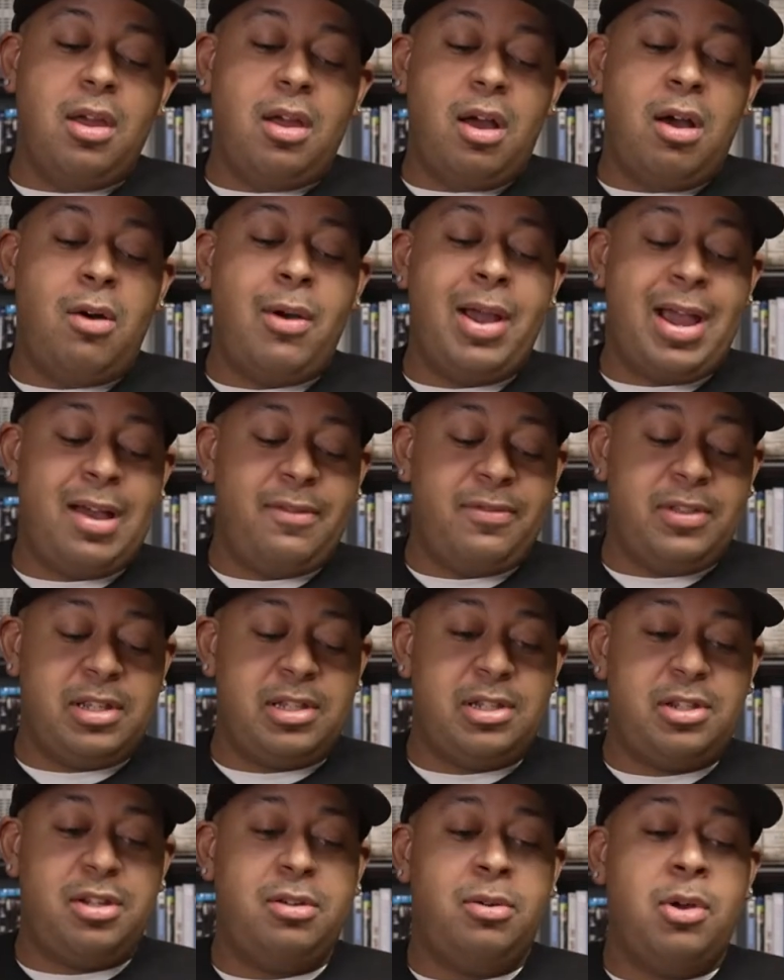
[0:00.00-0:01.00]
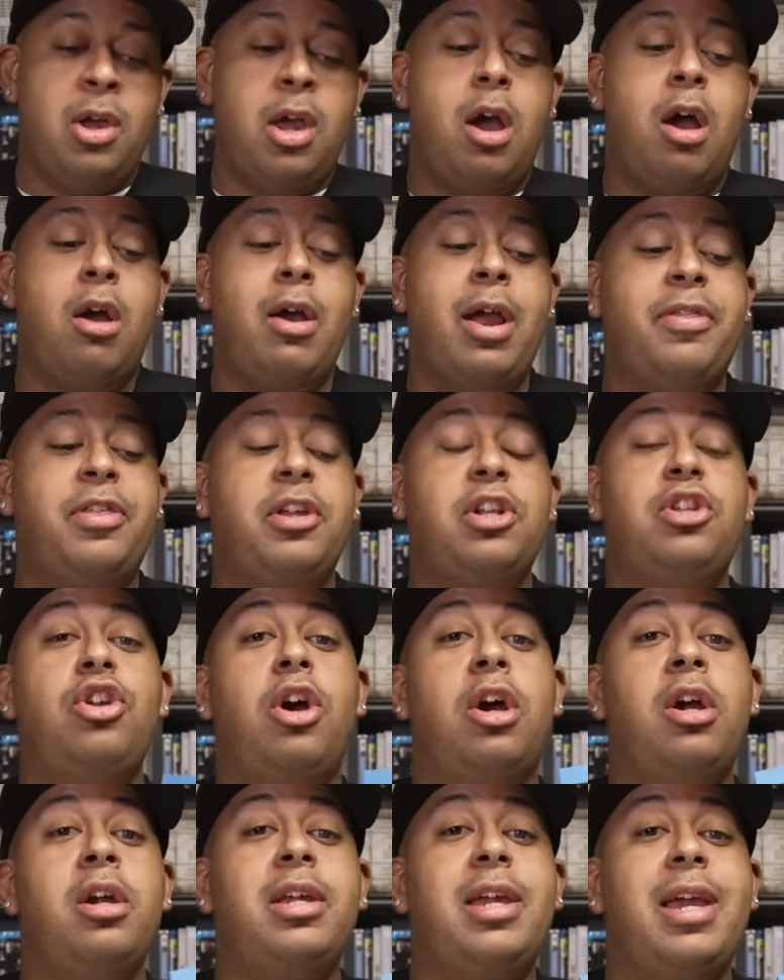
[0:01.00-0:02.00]
Oh, I have this too. All right, The
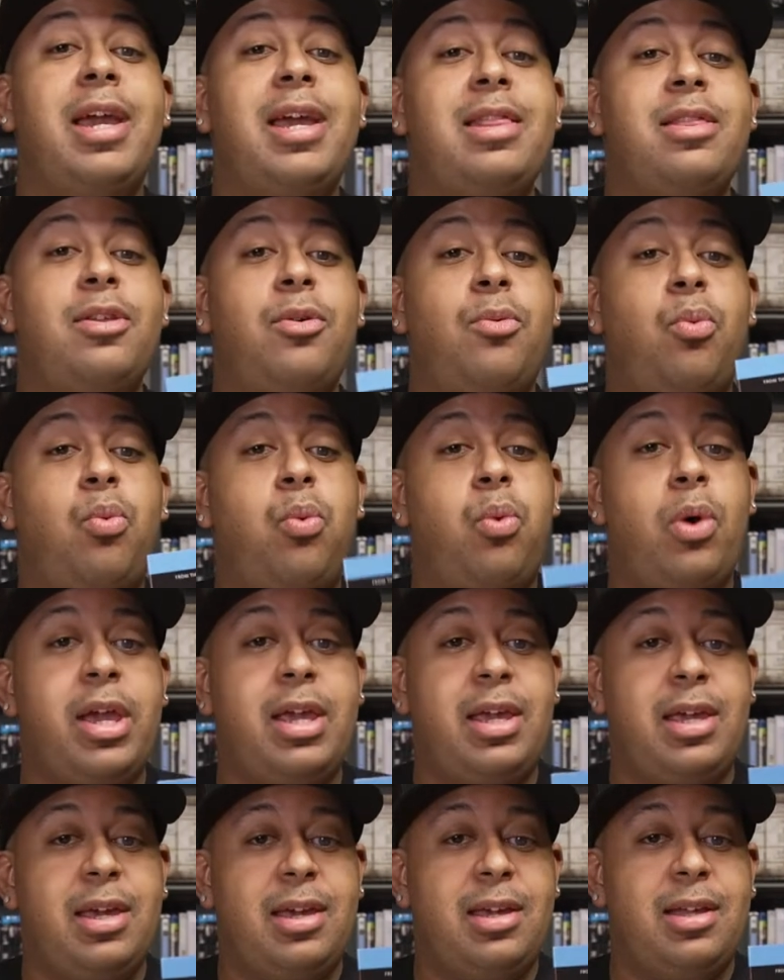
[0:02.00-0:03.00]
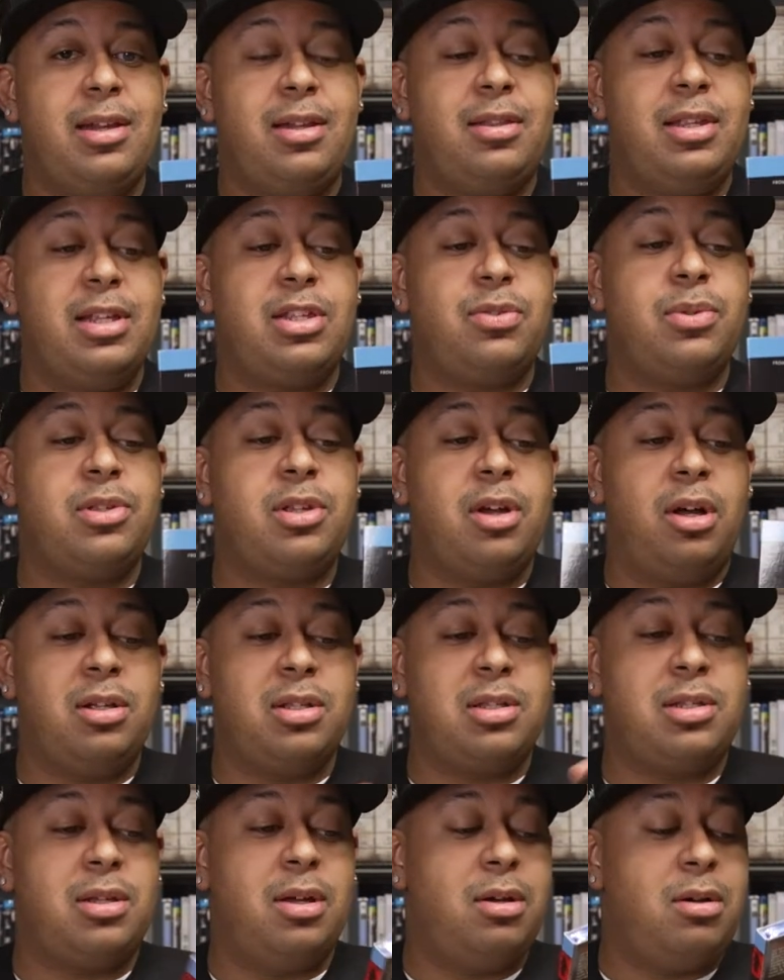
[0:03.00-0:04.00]
Dark and the Wicked. This one's
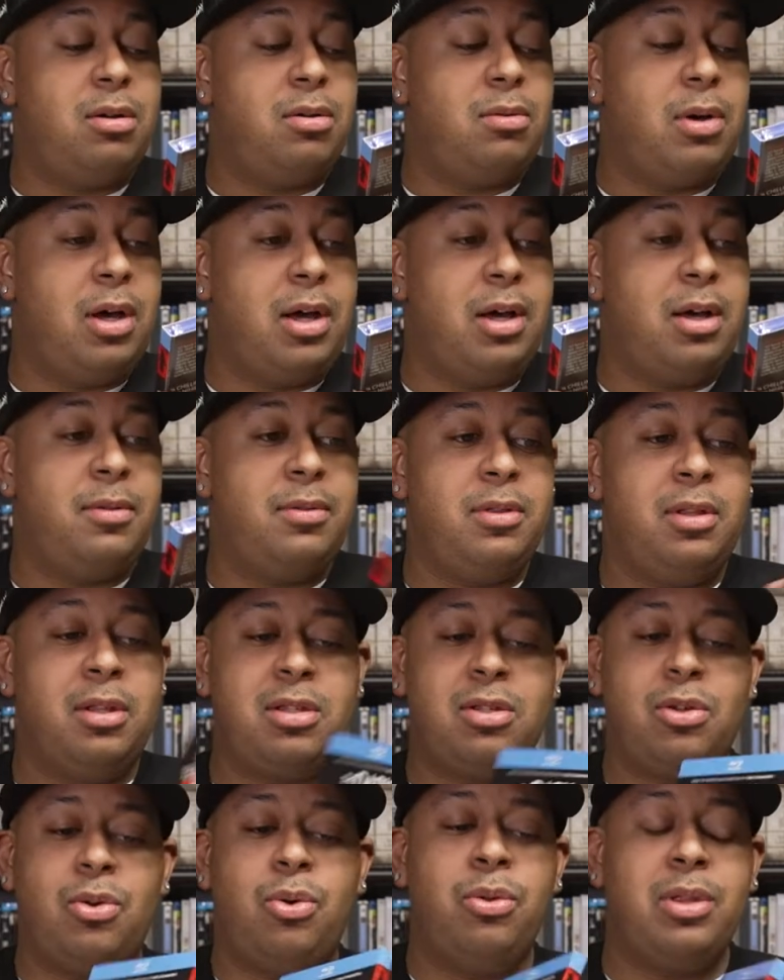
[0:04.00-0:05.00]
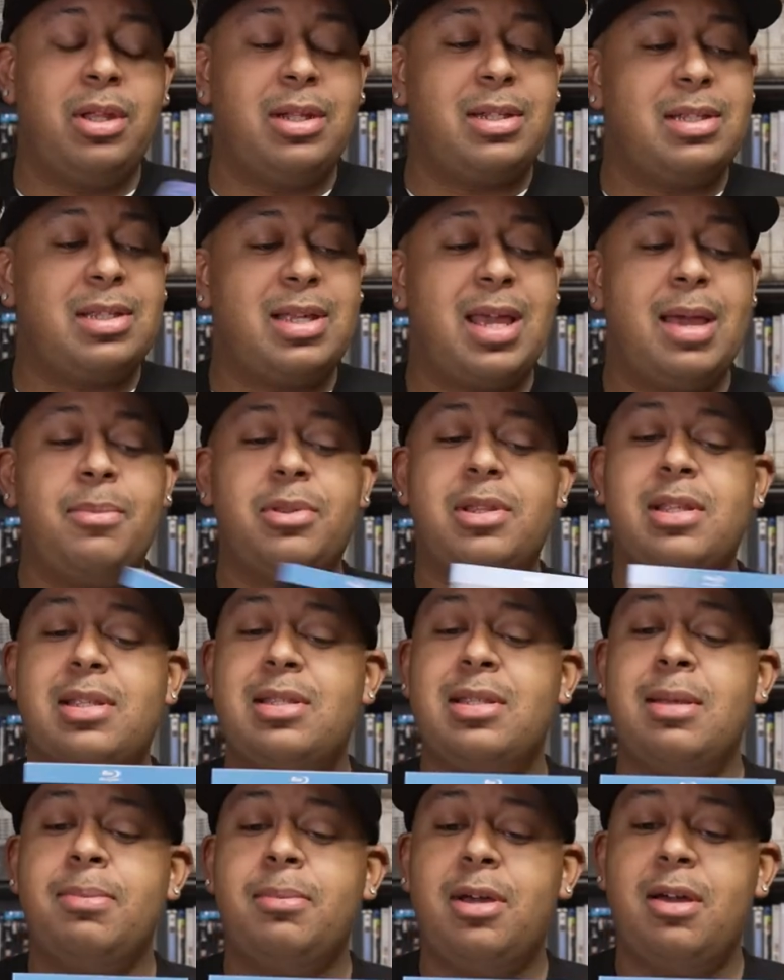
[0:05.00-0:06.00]
also, it's cool that this came with a
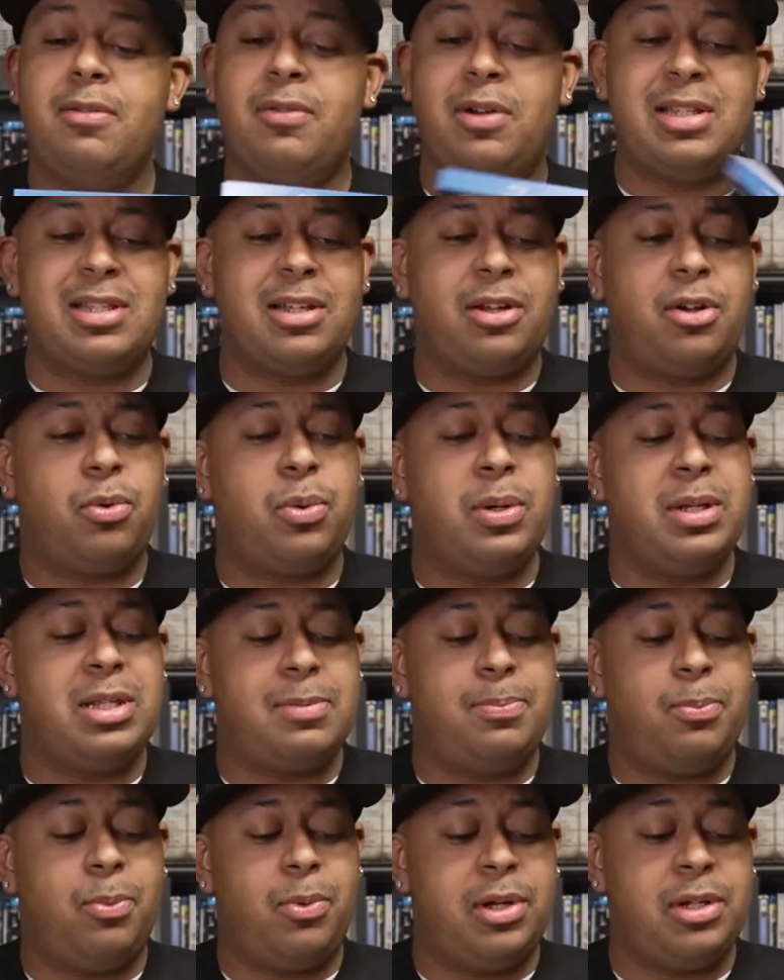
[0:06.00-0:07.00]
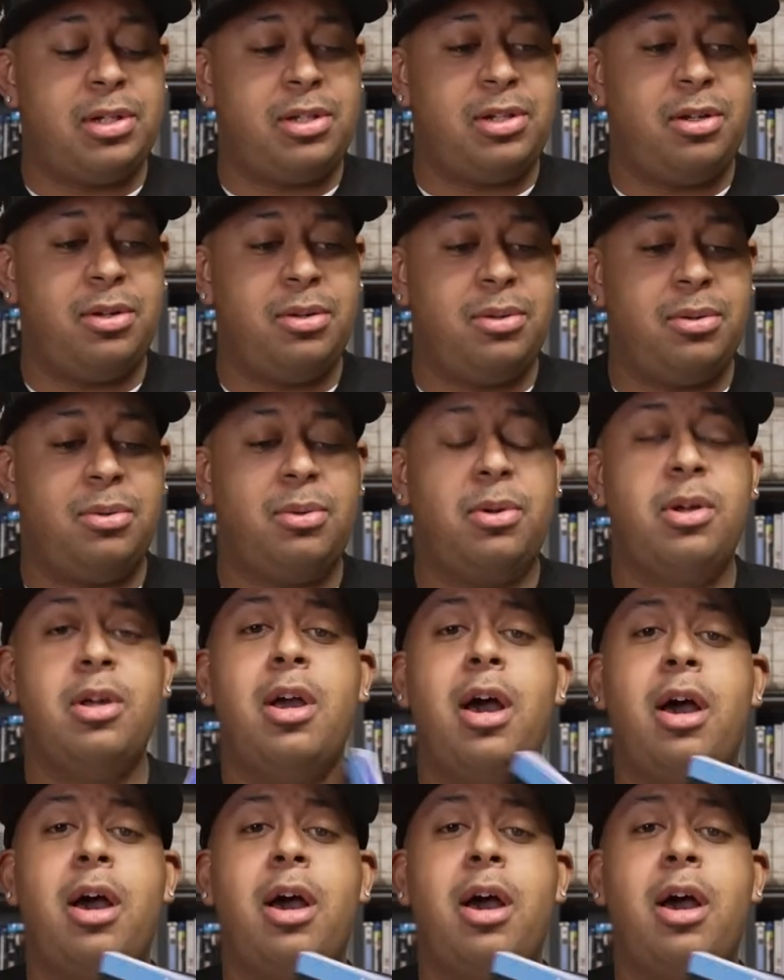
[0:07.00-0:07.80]
slipcover. It's a crisp one too.